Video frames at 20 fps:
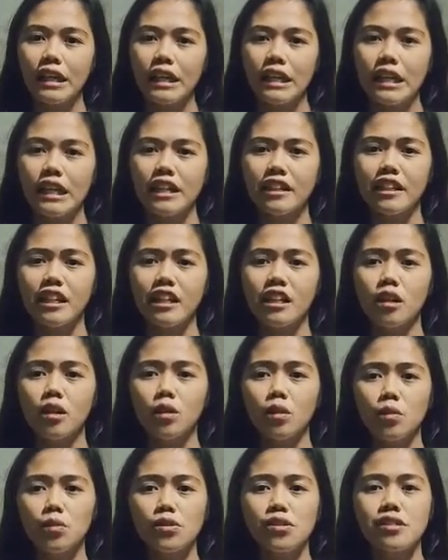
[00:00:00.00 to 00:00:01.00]
it
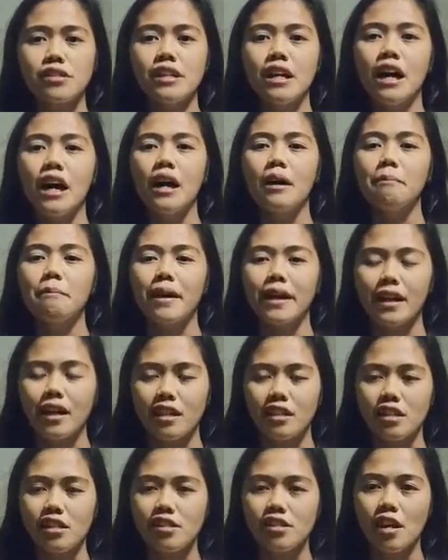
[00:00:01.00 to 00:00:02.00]
includes the
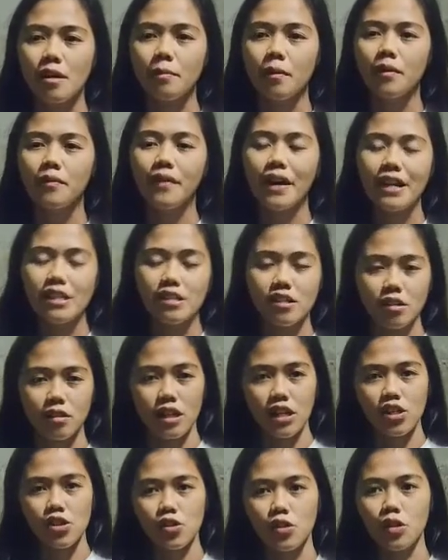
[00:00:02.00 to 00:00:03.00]
mechanism of
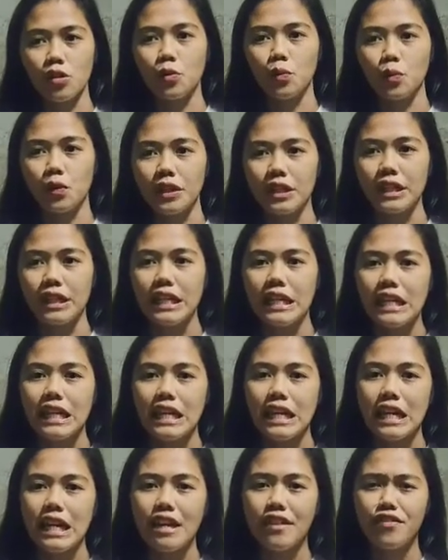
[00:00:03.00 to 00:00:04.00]
isolation, where
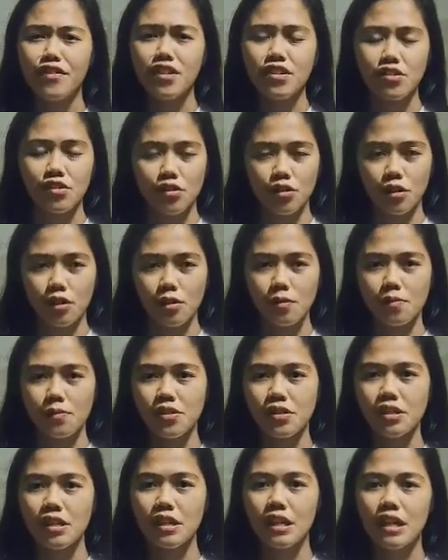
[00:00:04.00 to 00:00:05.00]
in these
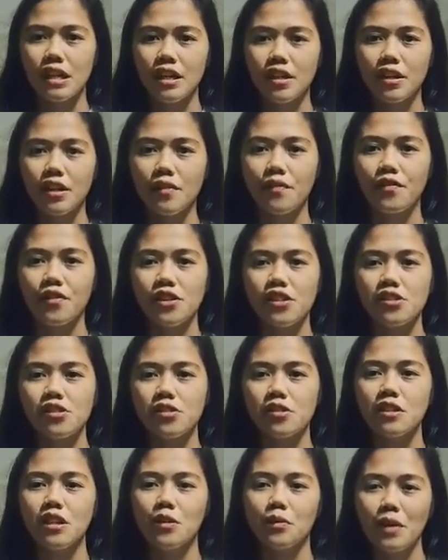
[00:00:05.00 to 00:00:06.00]
terms refers
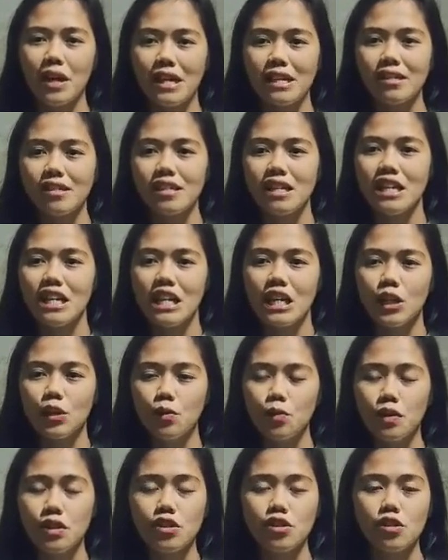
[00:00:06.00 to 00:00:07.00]
to the ways
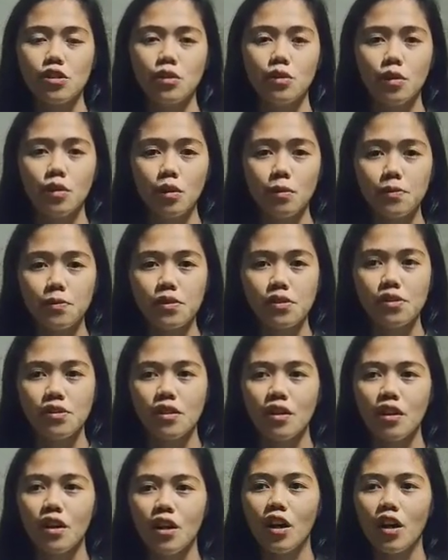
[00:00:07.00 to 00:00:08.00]
in which groups
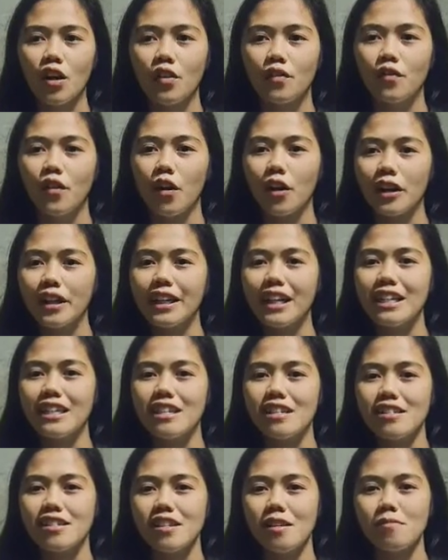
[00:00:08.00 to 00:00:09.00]
of
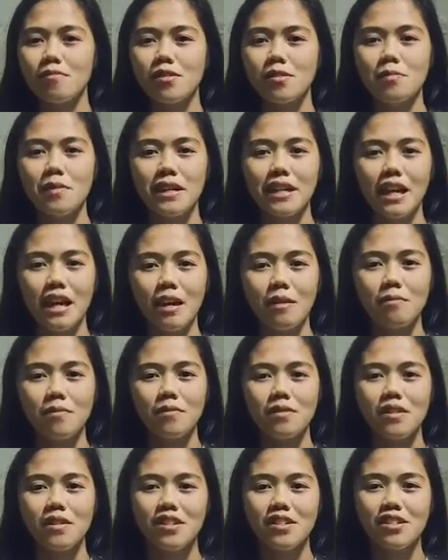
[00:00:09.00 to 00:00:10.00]
organisms became
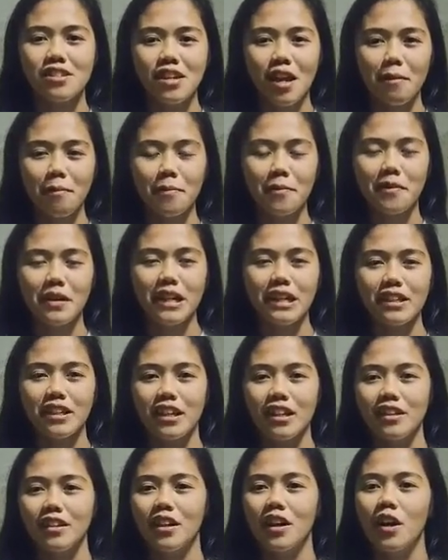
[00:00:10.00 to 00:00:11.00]

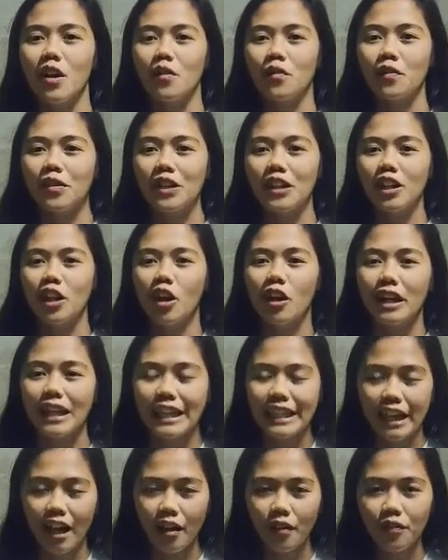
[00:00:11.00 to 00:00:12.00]
separated for long
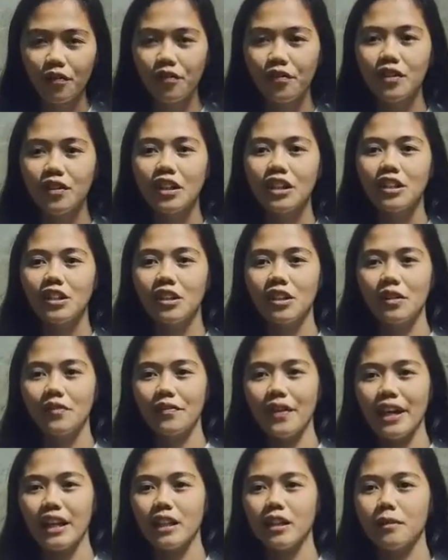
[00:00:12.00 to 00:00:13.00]
enough to
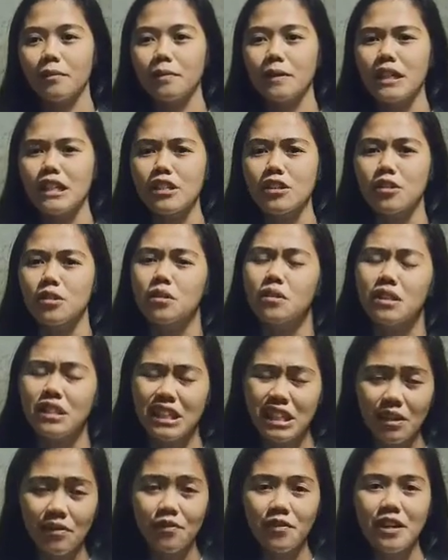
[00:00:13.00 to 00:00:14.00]
develop into
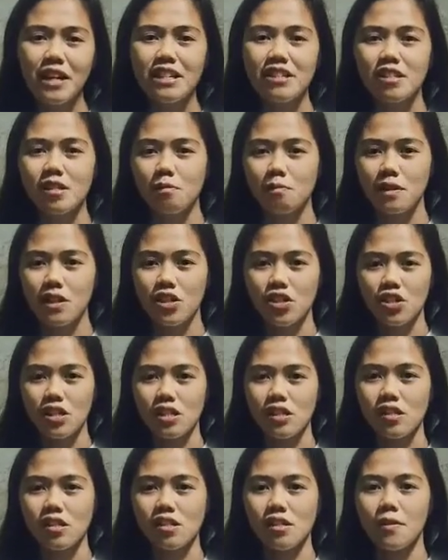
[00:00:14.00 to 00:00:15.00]
different
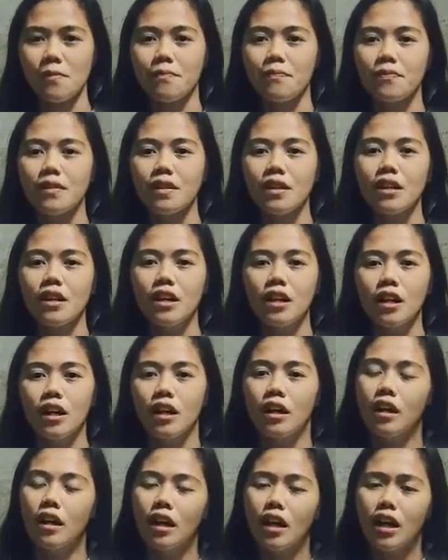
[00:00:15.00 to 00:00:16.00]
species.
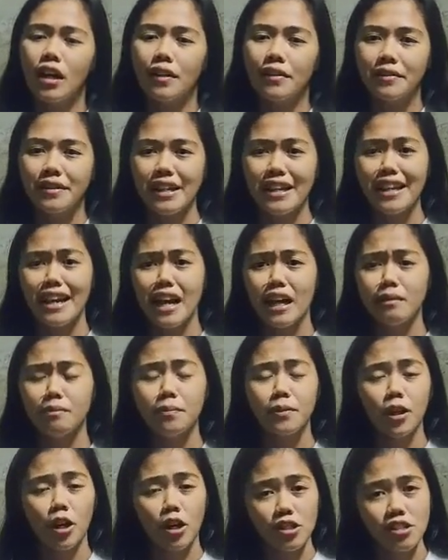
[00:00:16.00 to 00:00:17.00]
They help
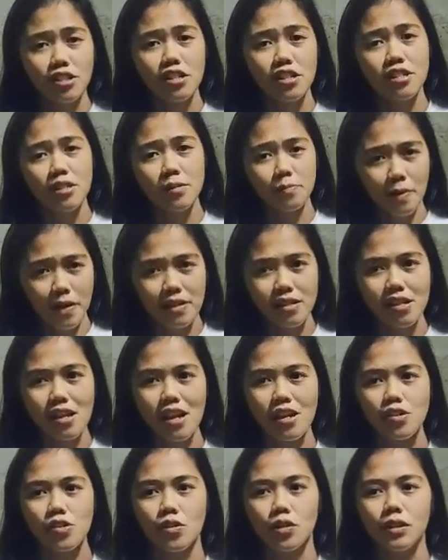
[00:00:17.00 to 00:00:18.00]
cause
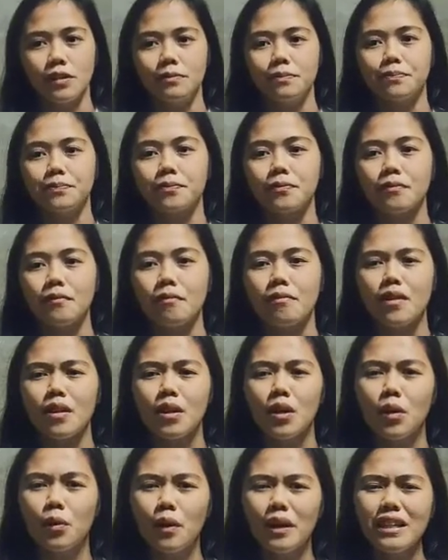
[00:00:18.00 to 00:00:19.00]
speciation.
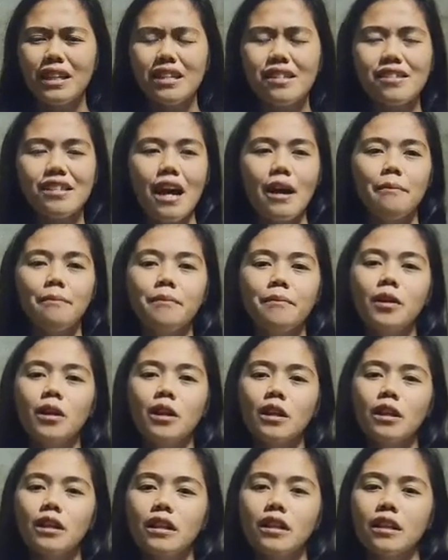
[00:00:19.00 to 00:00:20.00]
One
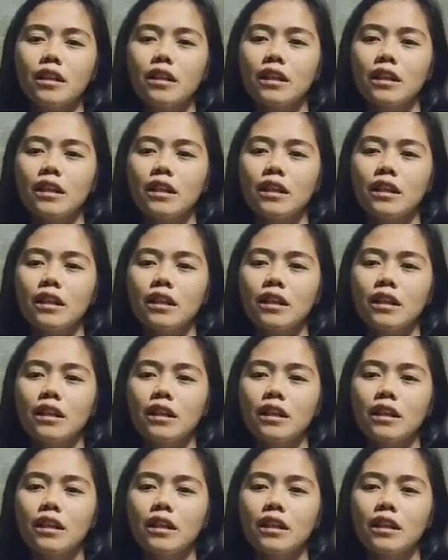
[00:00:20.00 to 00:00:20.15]
example